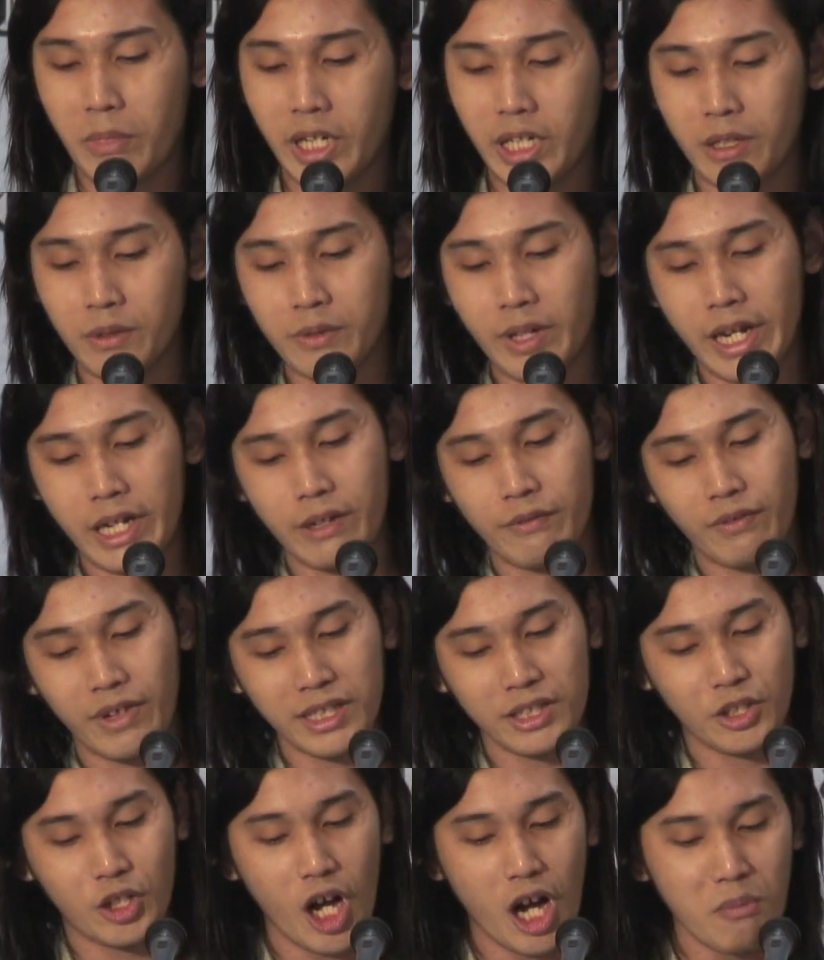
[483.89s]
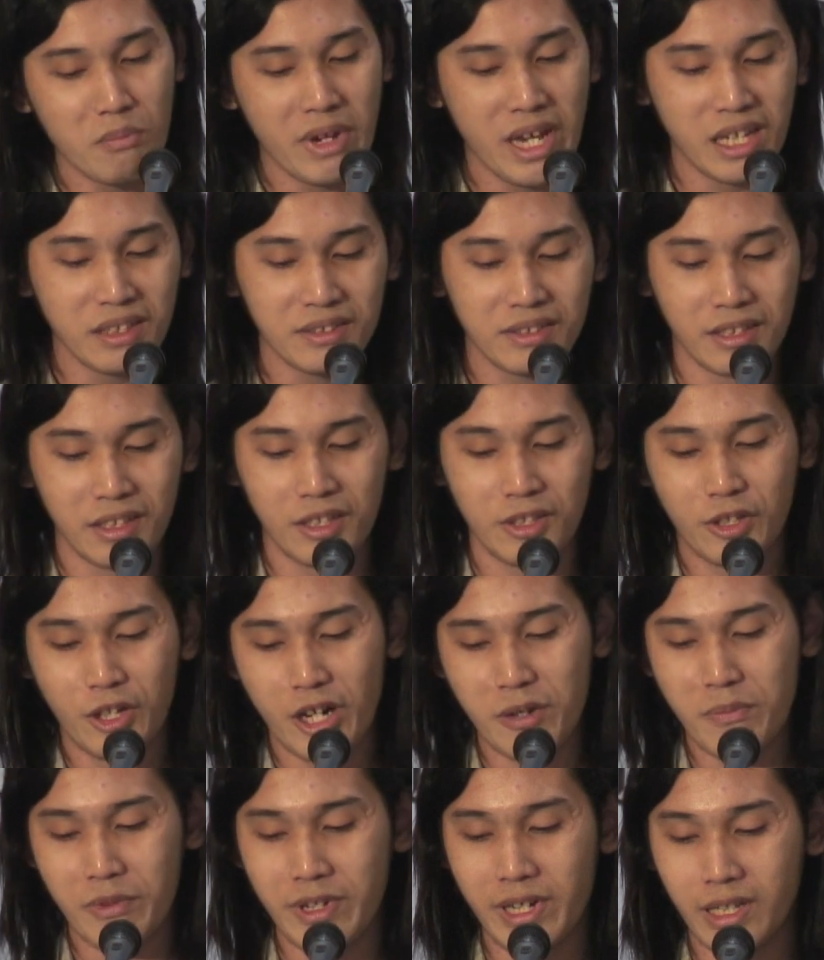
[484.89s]
making relevant comments, and
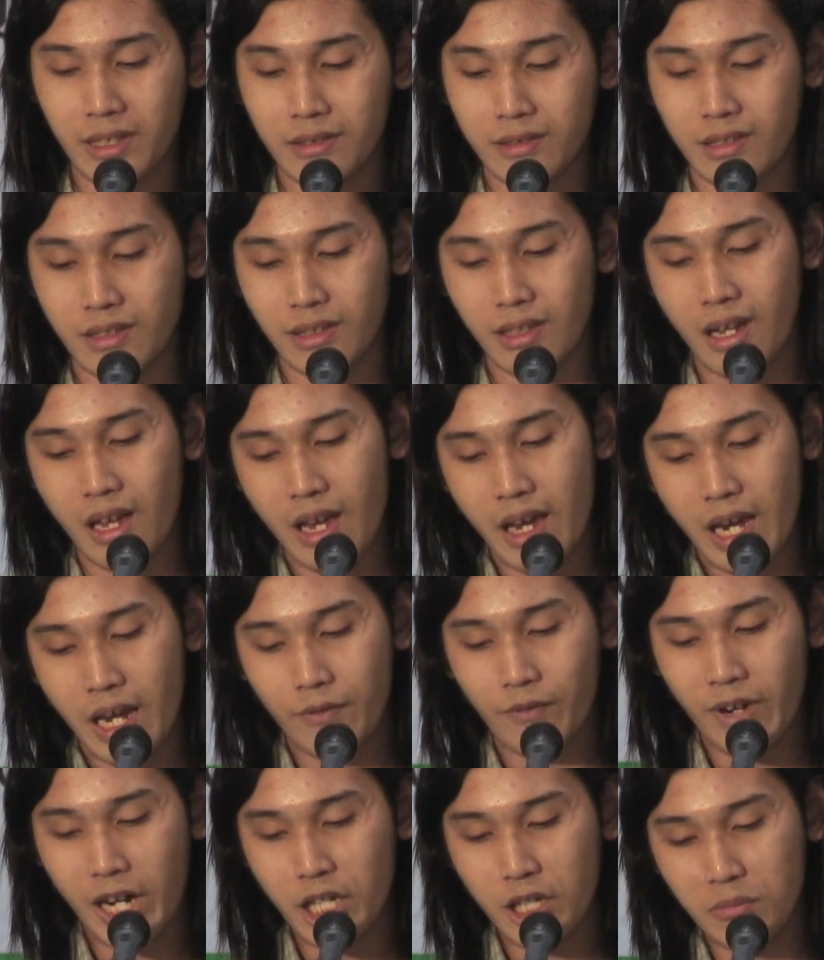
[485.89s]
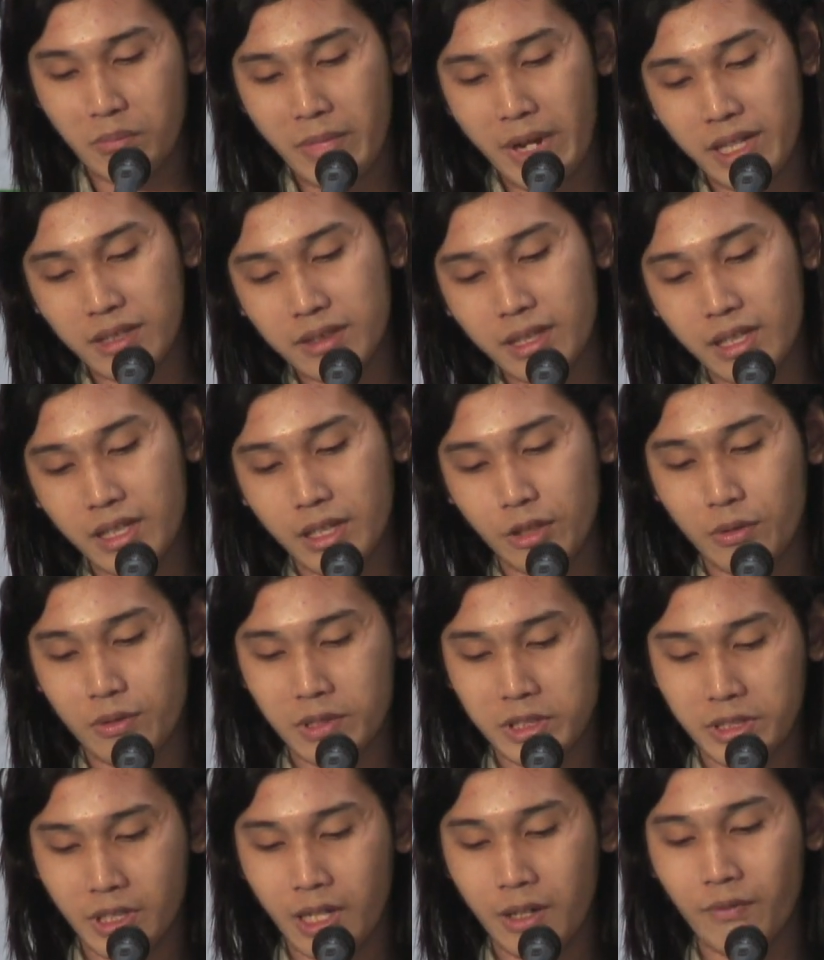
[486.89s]
incorporating environmental and
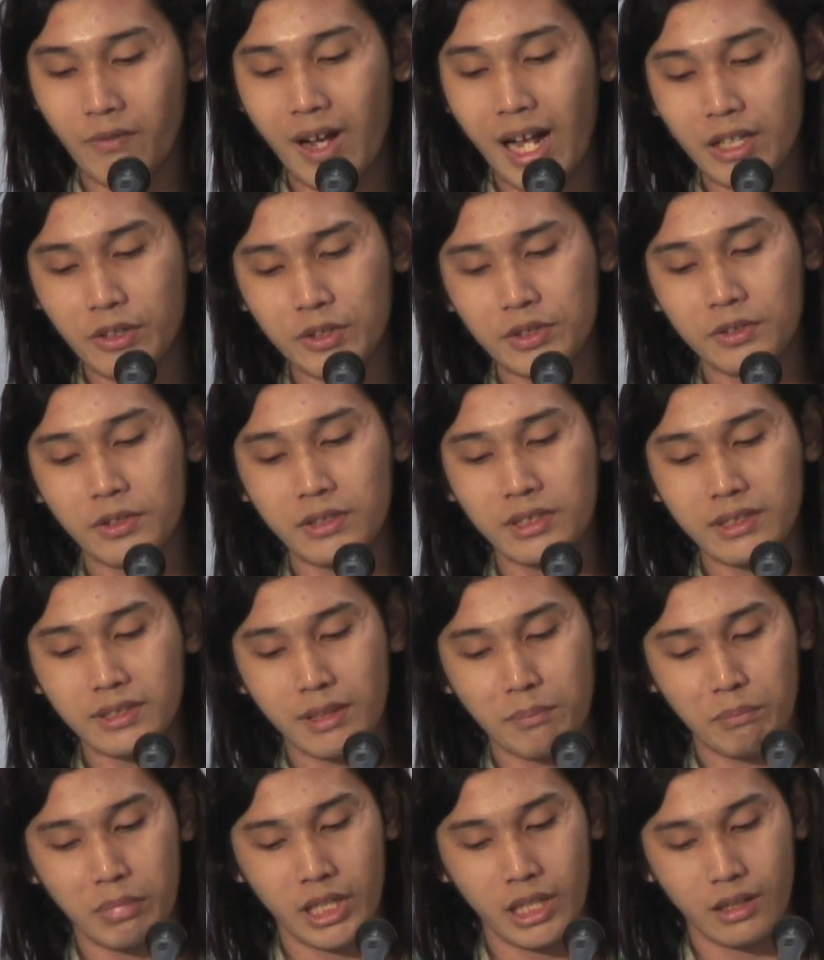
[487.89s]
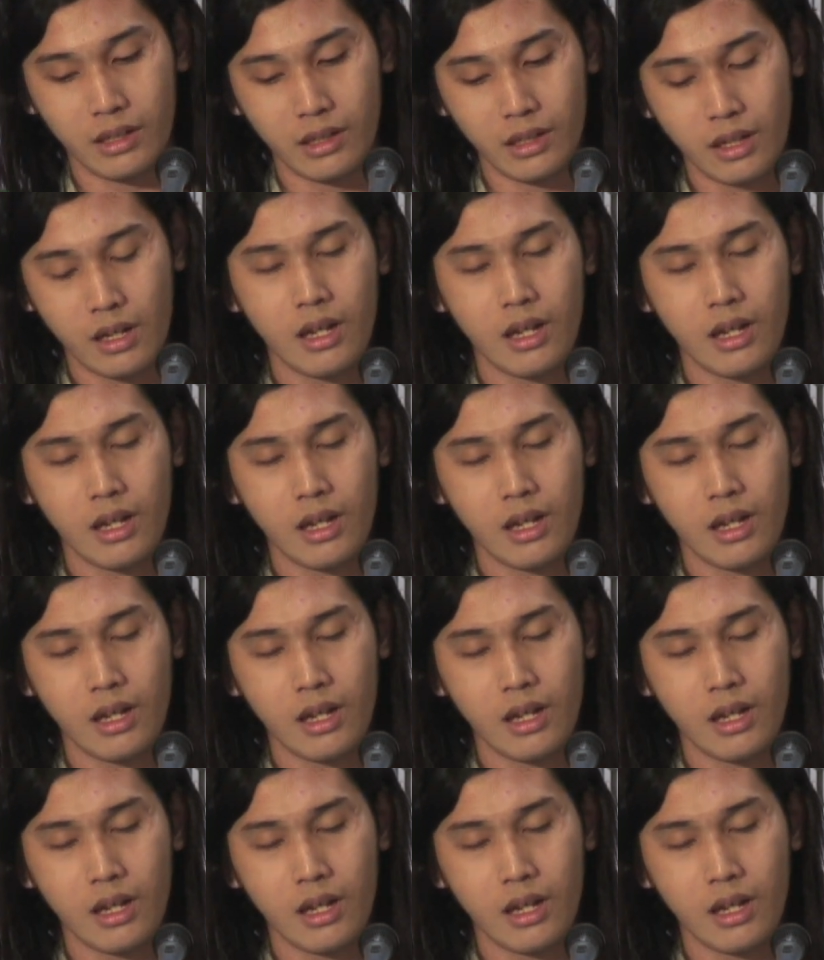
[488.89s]
cultural values to discipline.